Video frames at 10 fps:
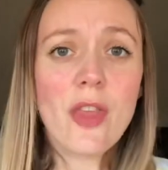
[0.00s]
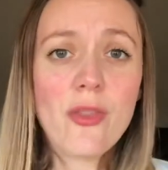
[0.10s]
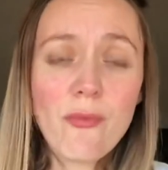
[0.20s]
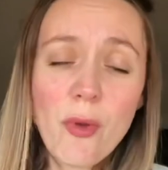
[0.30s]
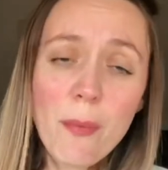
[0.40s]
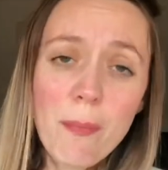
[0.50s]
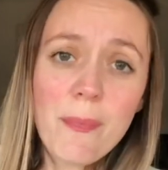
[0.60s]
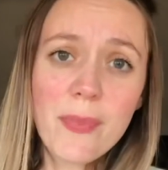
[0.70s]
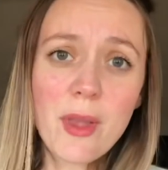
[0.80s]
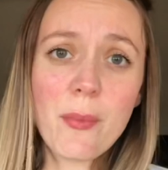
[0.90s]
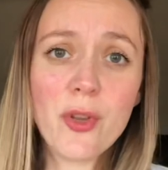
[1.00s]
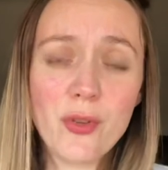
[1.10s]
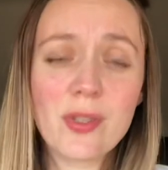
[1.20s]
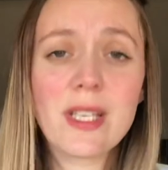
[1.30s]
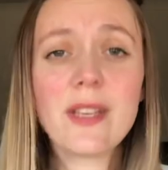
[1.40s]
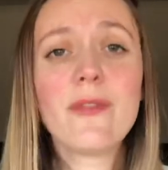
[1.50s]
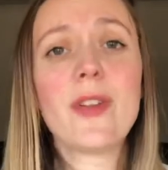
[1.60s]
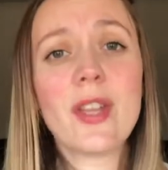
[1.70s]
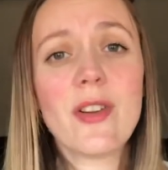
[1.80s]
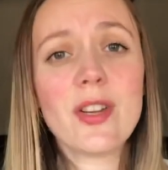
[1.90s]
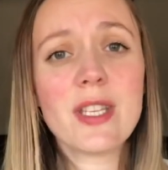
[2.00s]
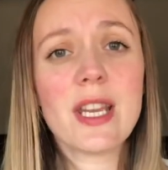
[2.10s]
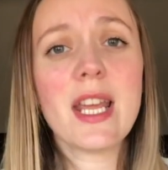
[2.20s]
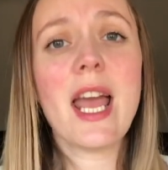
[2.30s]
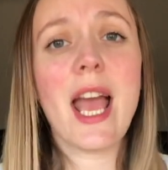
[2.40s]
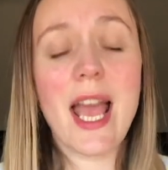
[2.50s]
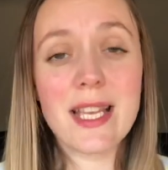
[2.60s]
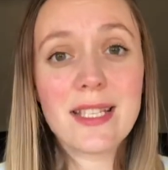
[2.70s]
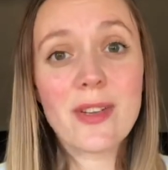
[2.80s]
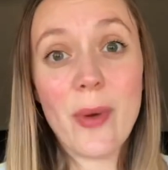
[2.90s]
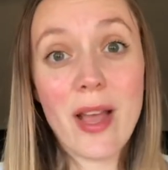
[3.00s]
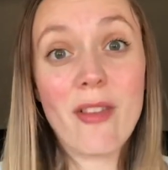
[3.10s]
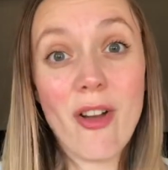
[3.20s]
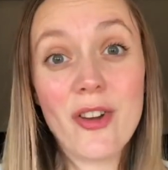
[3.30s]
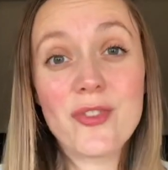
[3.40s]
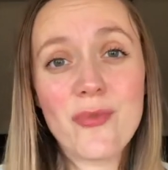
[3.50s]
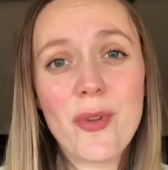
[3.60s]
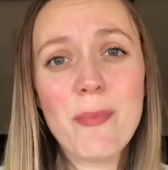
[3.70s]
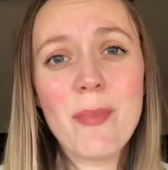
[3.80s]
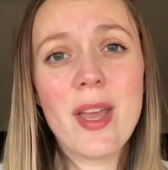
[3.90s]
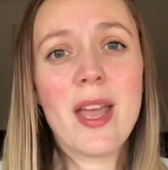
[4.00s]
The room that we're using for the nursery is quite a large room.